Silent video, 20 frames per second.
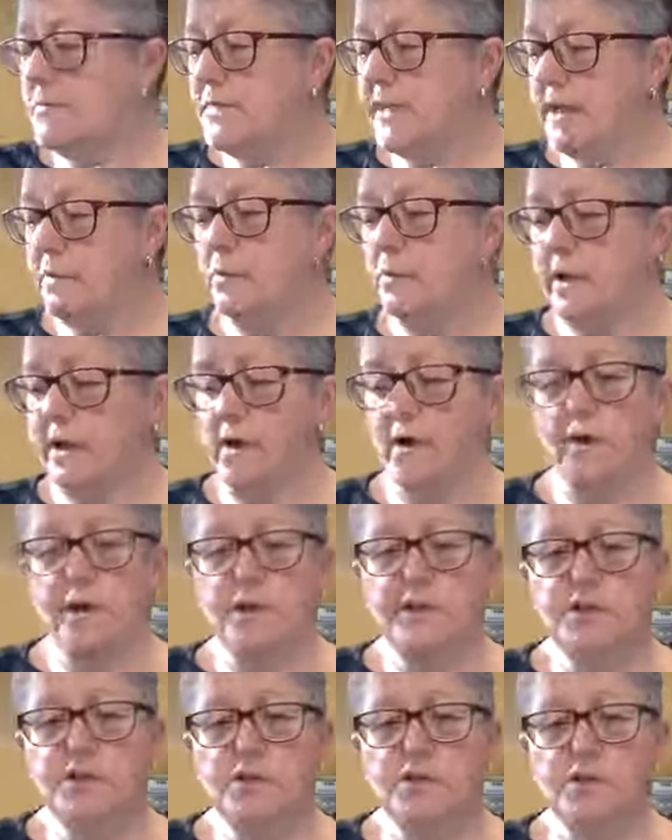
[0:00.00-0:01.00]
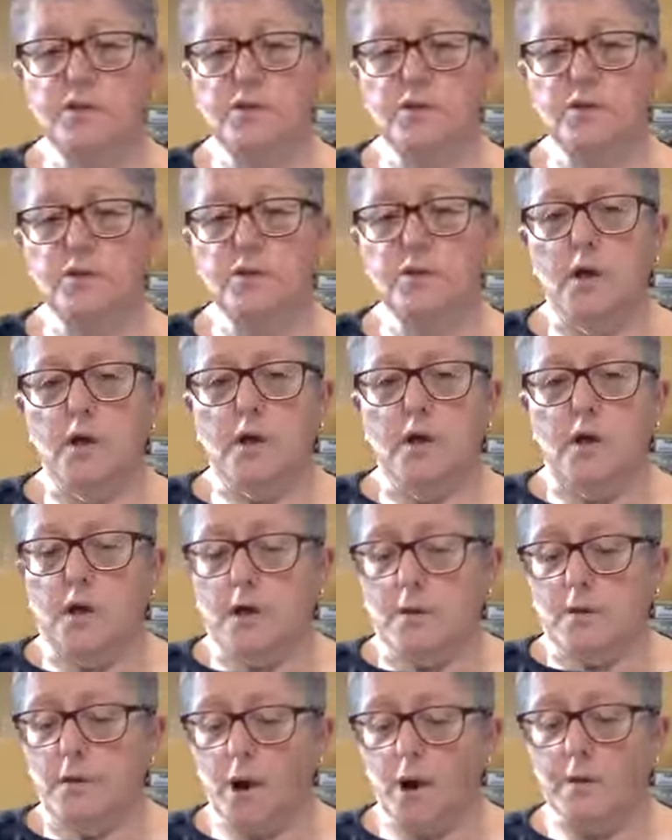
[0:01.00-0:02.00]
Then we're going to
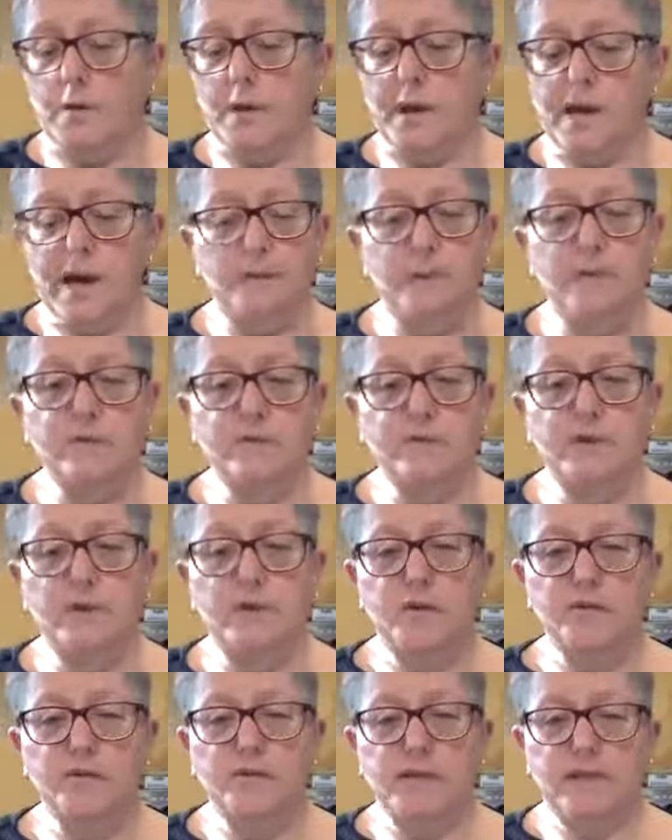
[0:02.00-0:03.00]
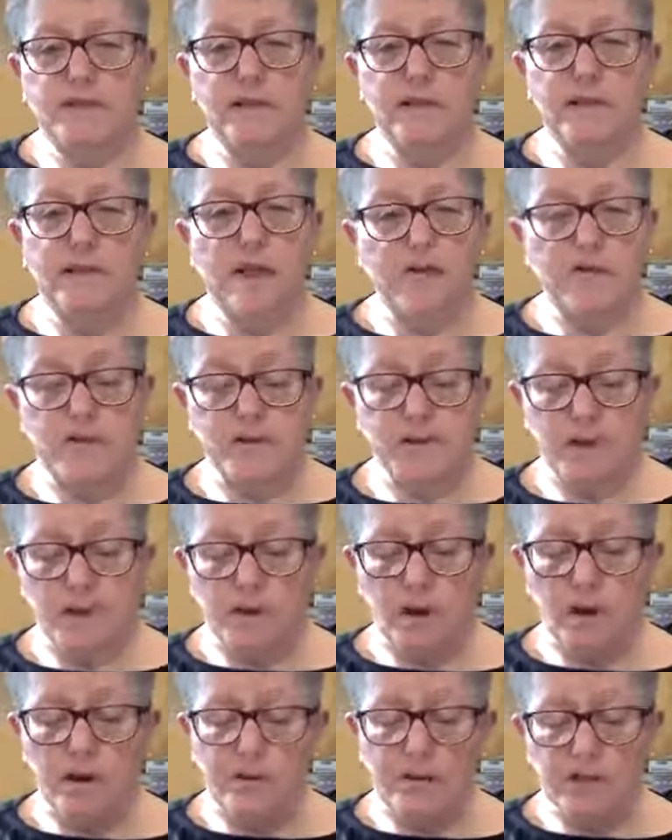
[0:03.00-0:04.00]
pop a couple of loaves in the oven.
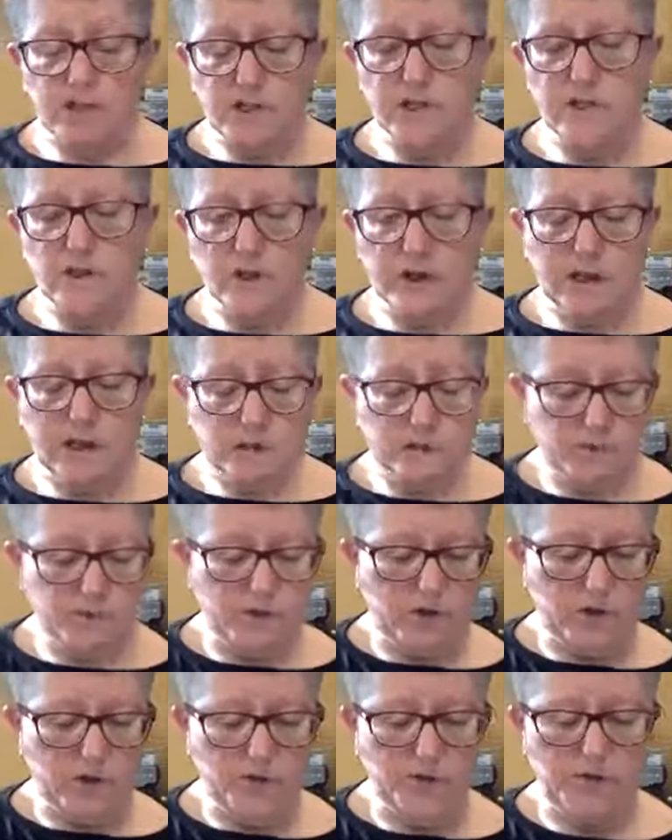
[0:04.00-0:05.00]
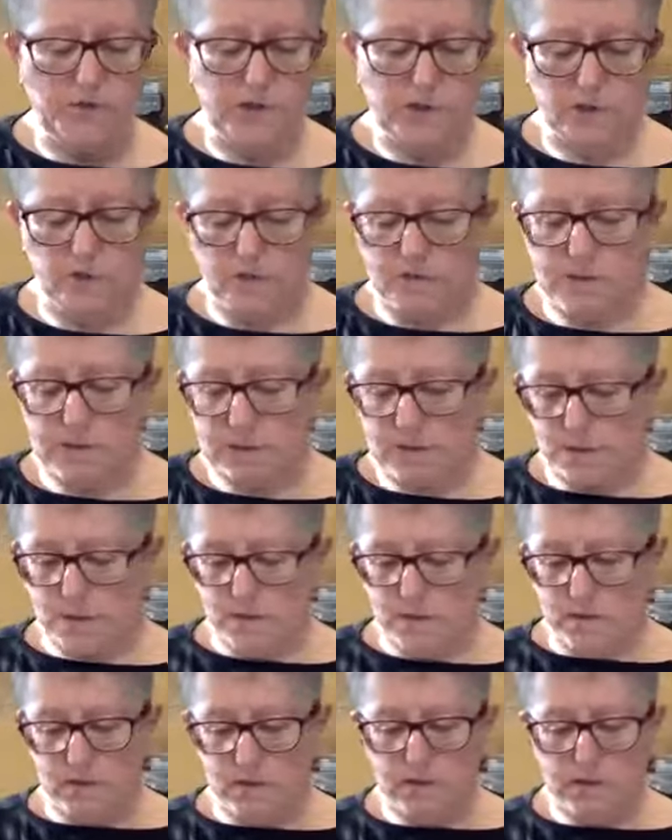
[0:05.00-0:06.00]
So I've actually got a couple of loaves. I'm
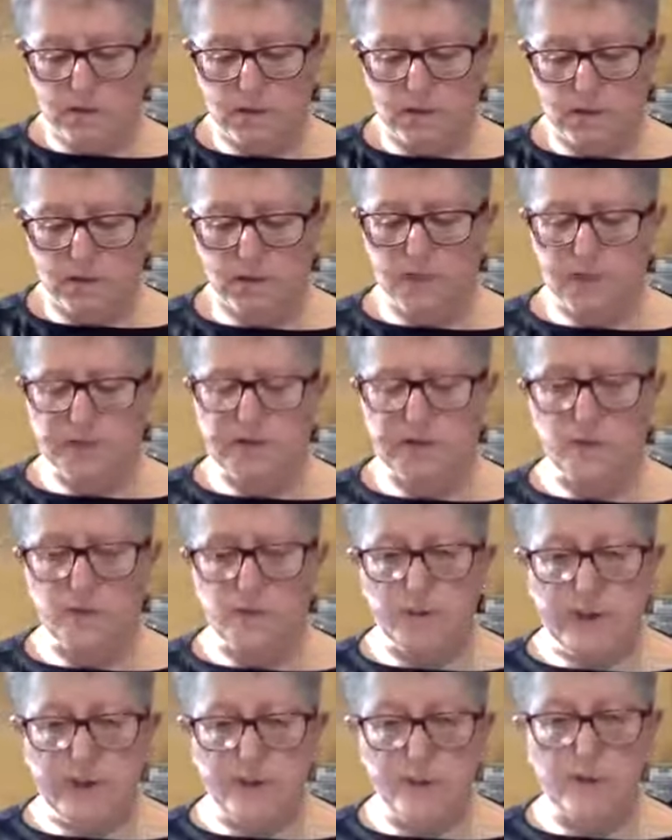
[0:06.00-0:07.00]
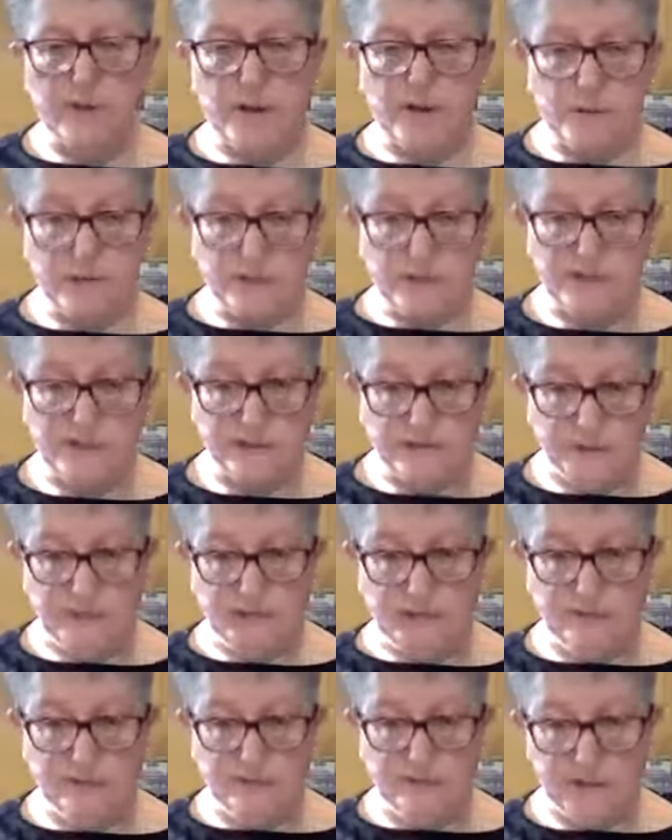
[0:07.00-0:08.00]
going to tilt my camera down. I'm going to see if we
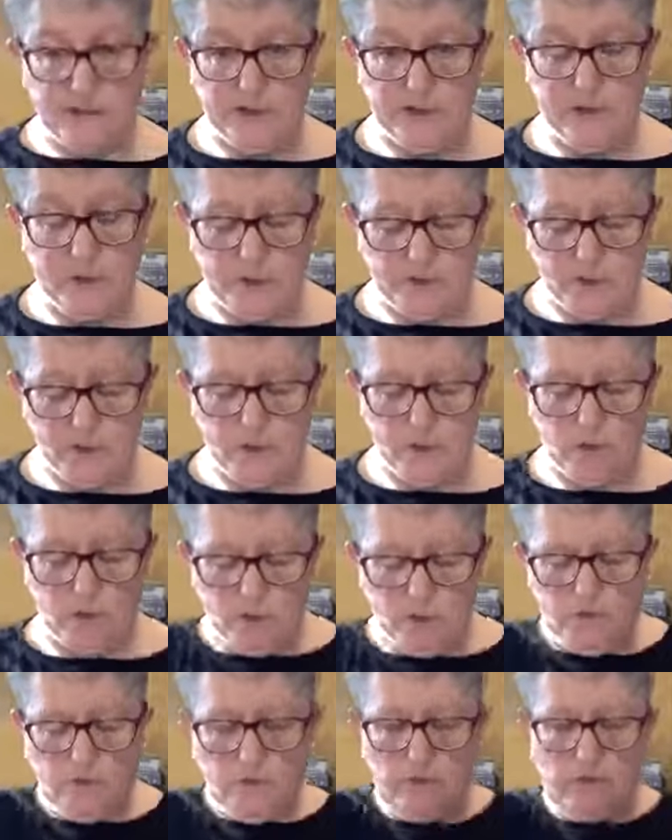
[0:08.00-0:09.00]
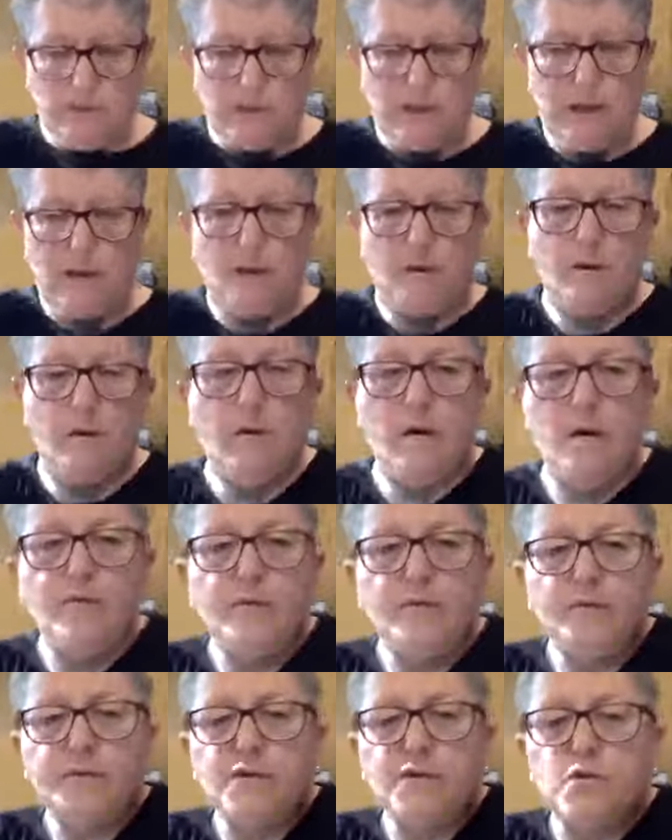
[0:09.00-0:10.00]
can give a little bit more of
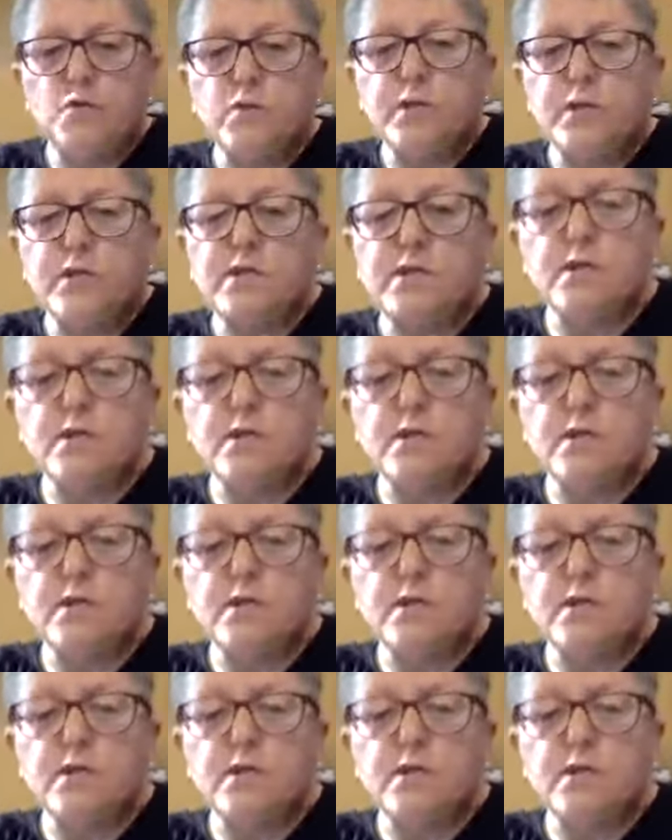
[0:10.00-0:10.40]
a visual this